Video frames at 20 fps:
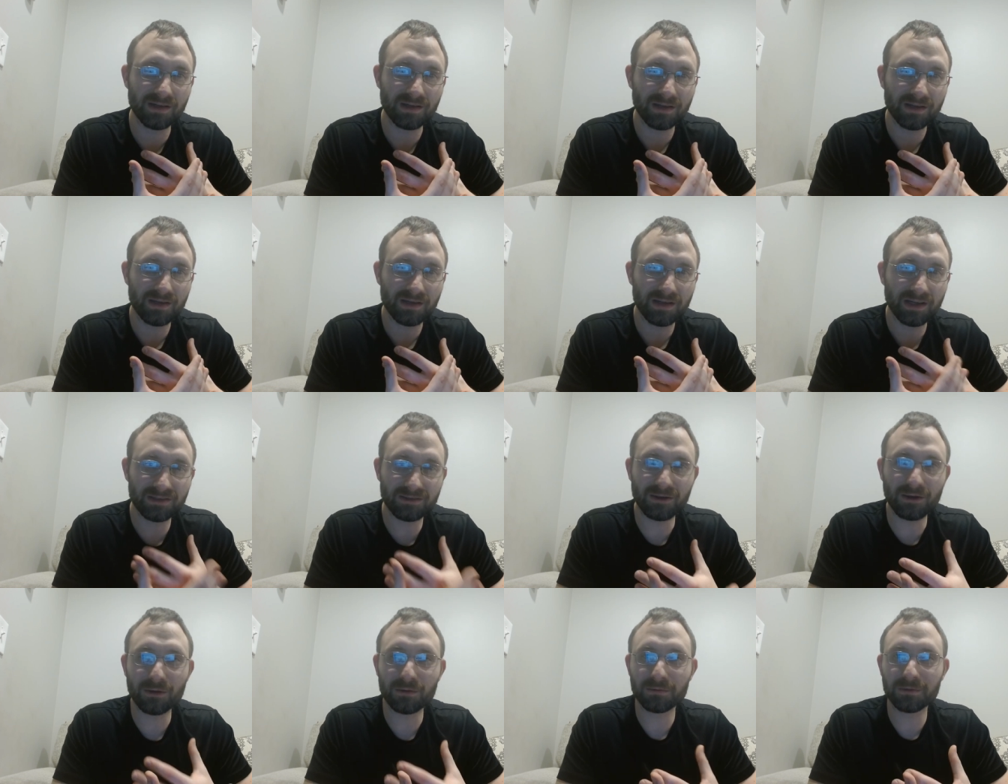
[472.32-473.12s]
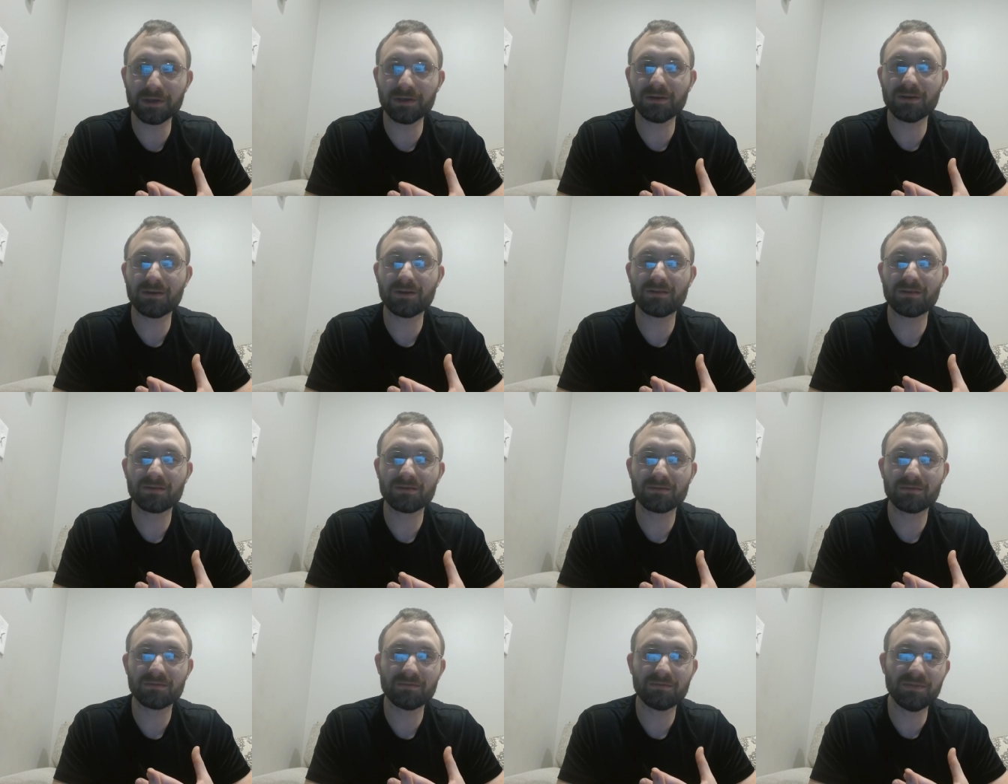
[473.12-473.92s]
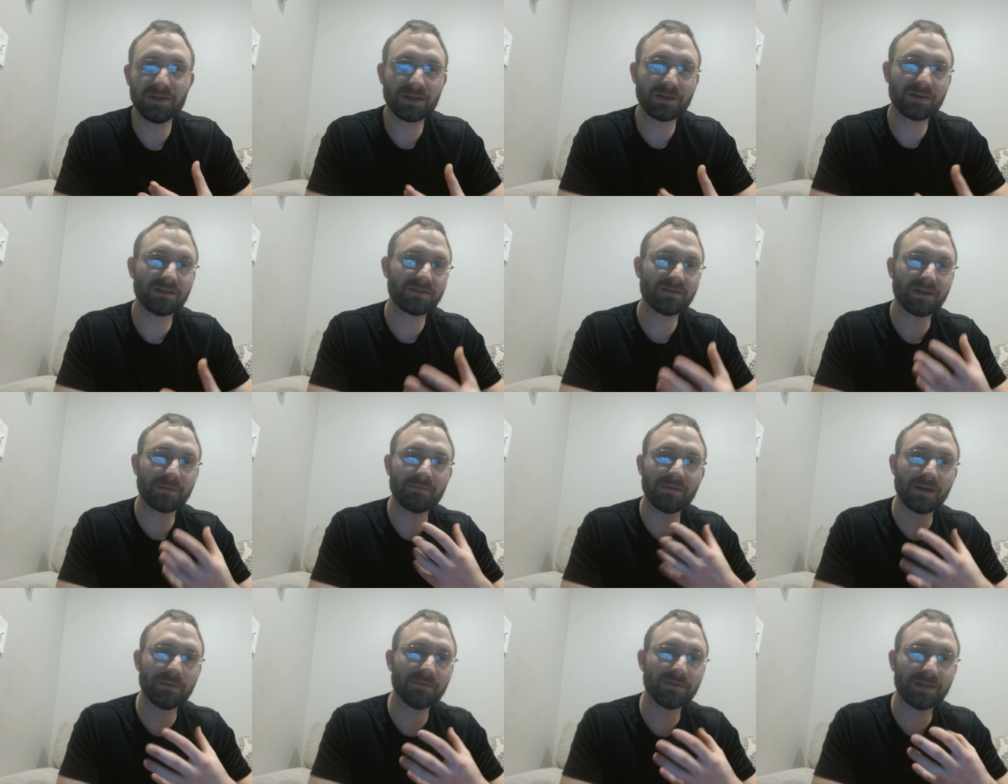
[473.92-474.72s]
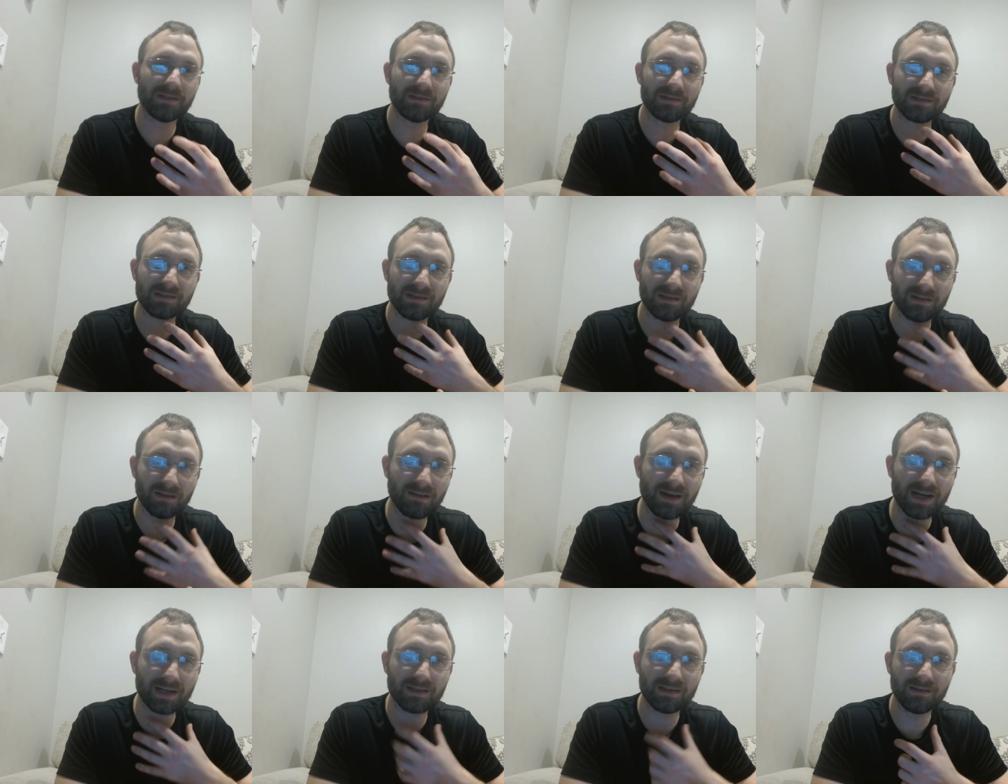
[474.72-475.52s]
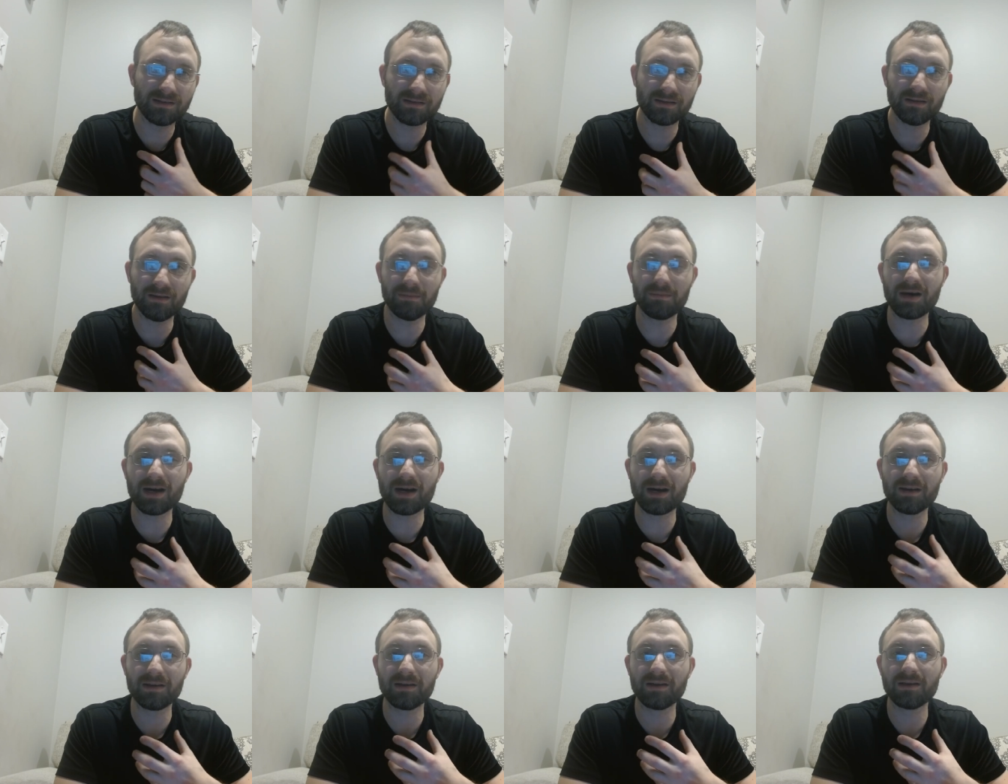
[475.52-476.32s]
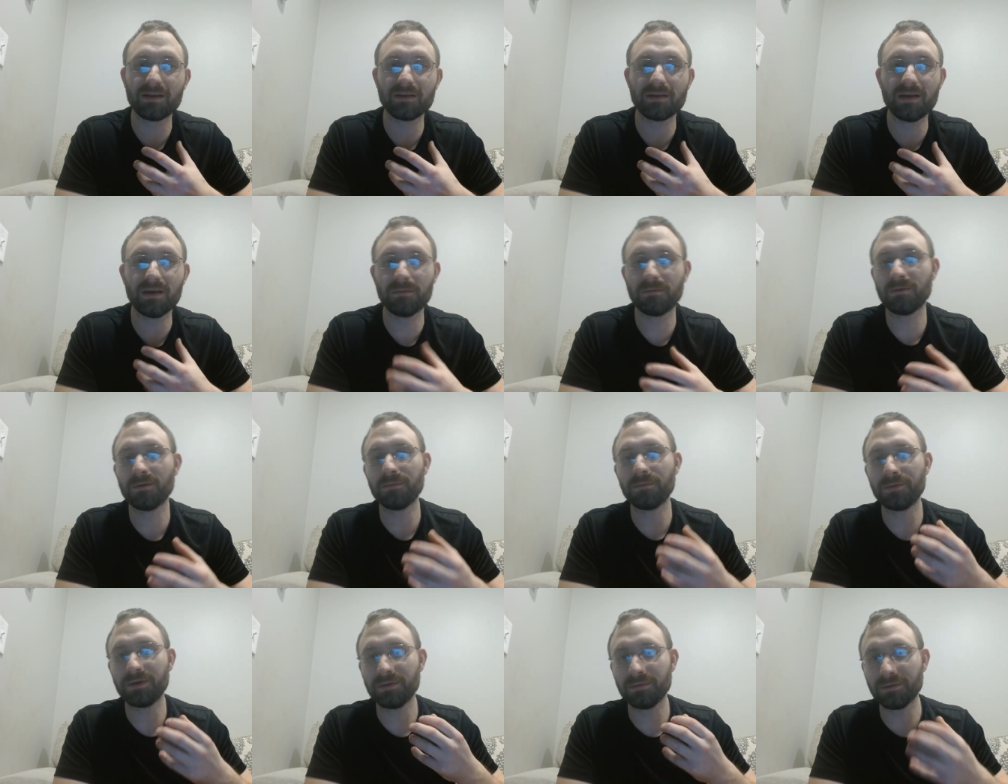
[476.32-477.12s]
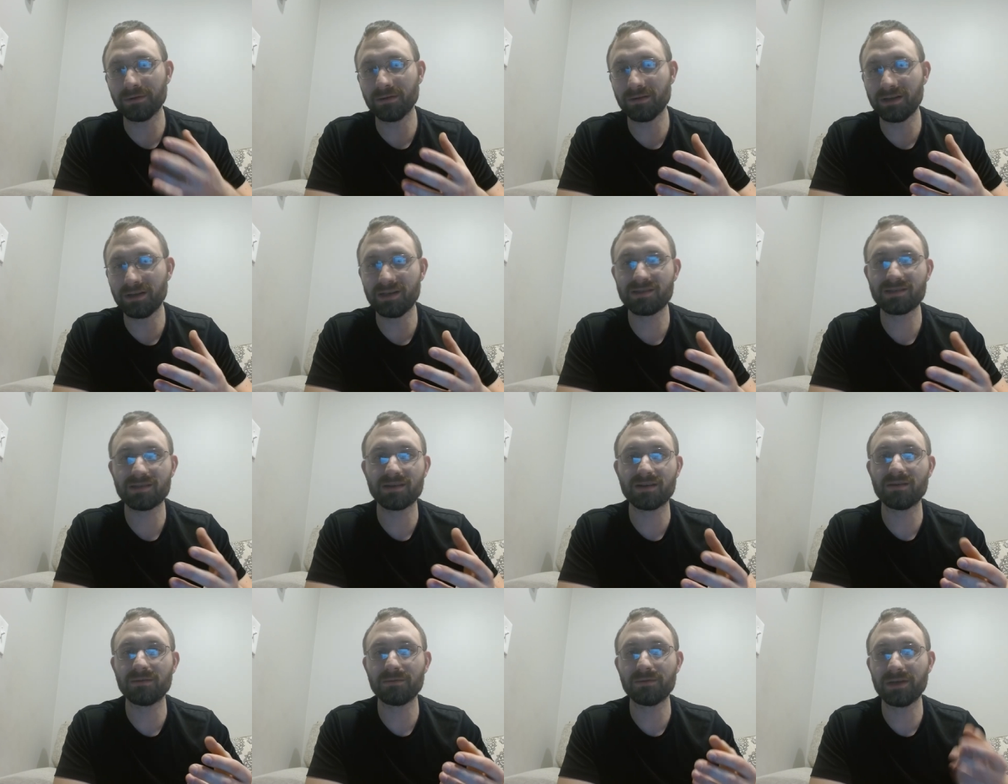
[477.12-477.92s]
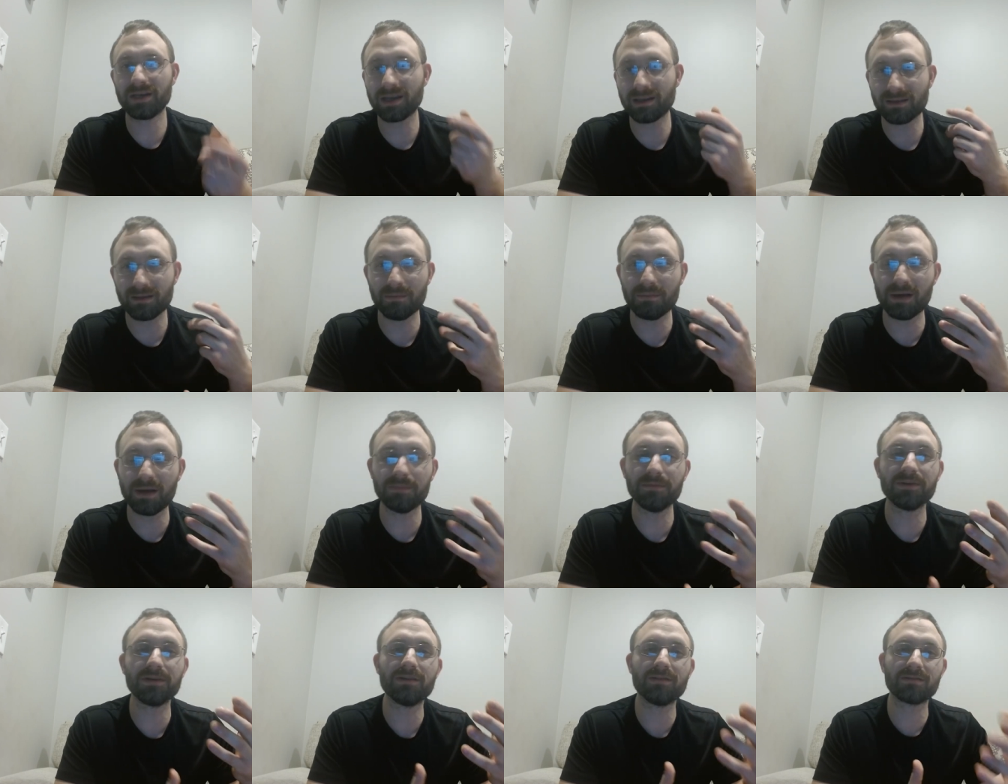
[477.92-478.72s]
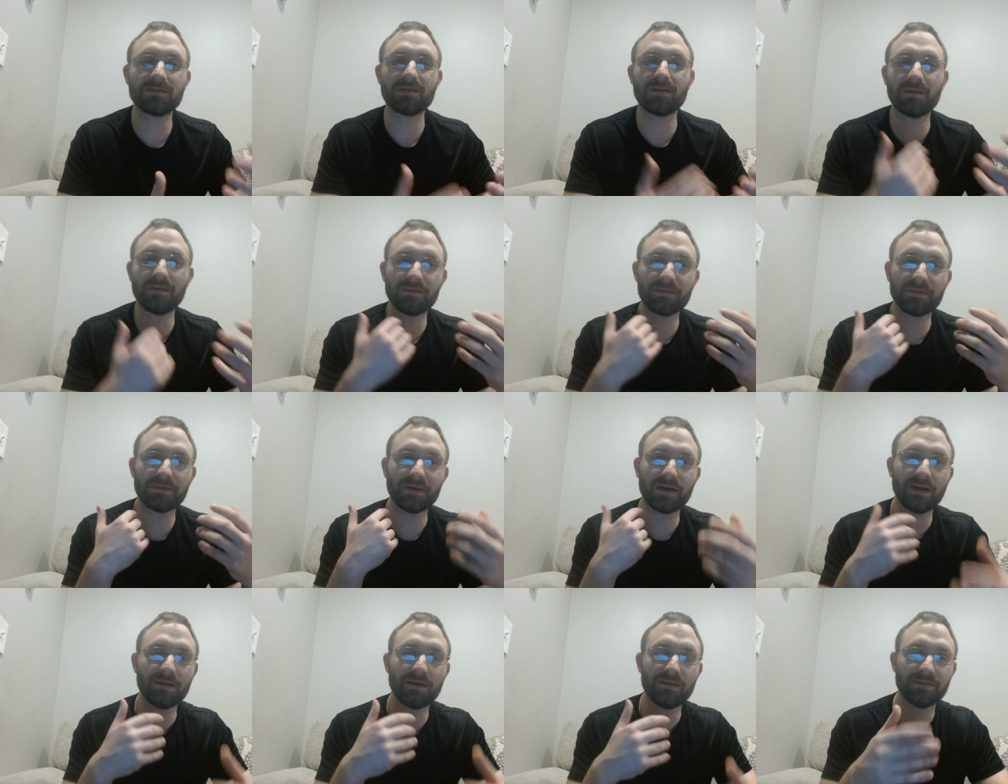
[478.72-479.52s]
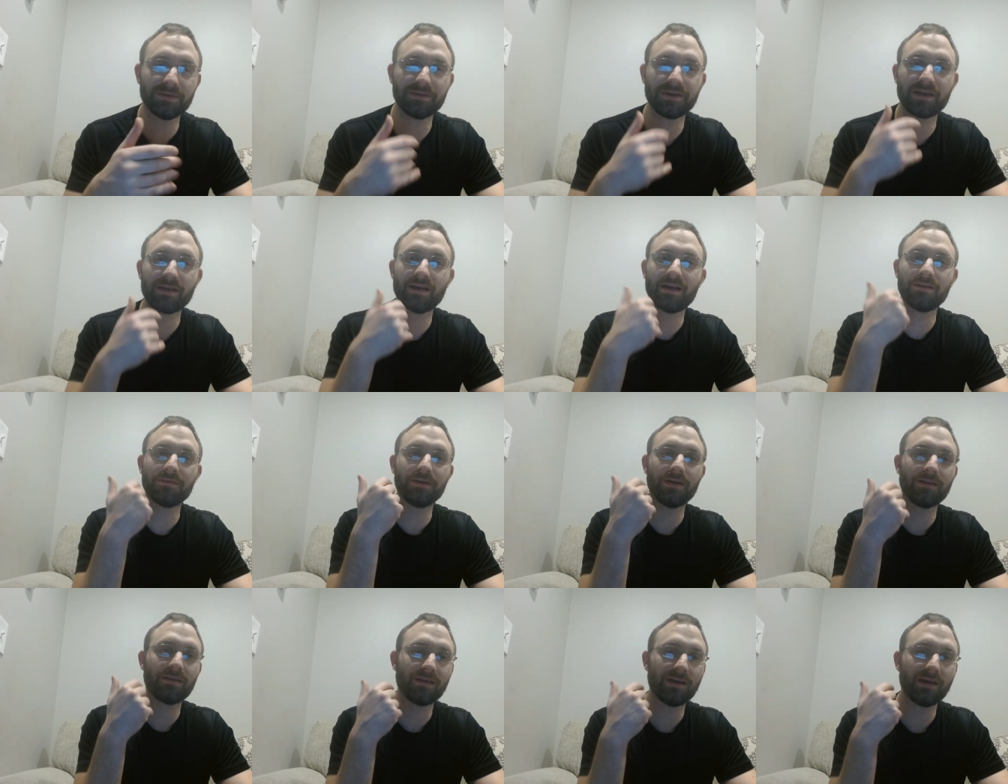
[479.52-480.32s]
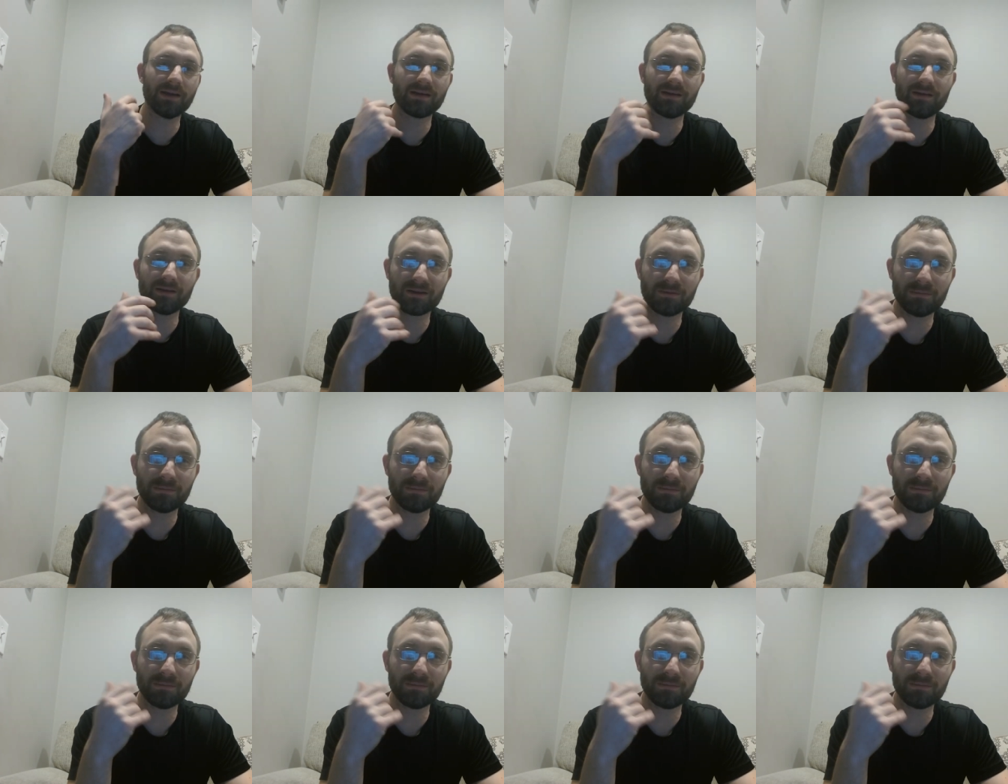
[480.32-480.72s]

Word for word: it's all real because like memory is locked into the body and when we release it we get the memories of every everything and it can be